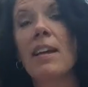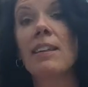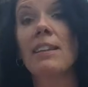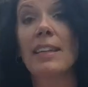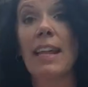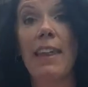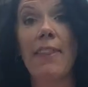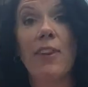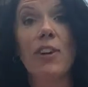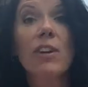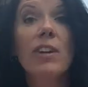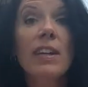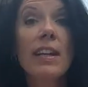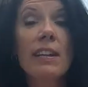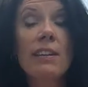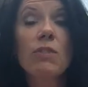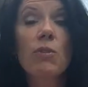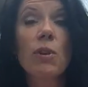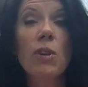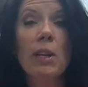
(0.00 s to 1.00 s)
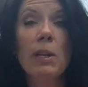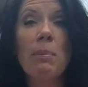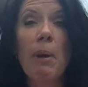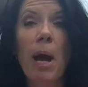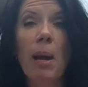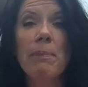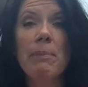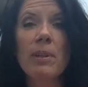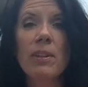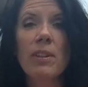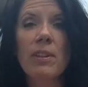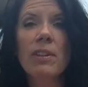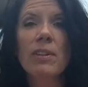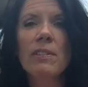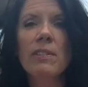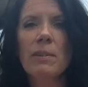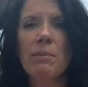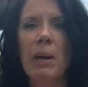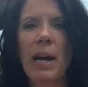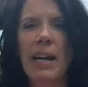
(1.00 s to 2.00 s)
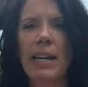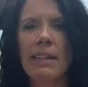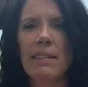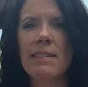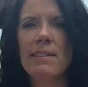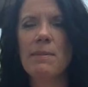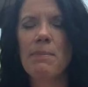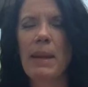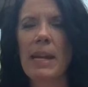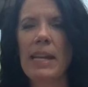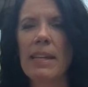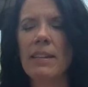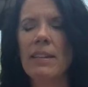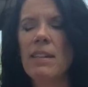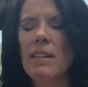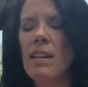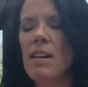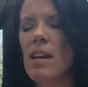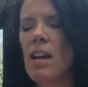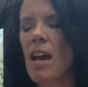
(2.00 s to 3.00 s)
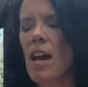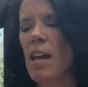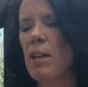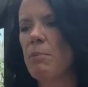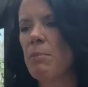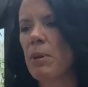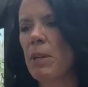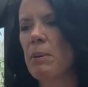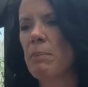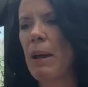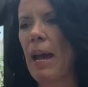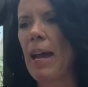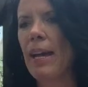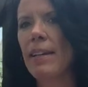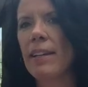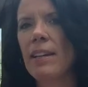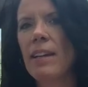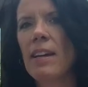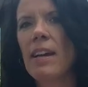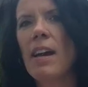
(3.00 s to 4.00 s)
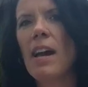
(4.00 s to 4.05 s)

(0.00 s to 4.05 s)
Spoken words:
leather is really popular to buy in Spain and bring back.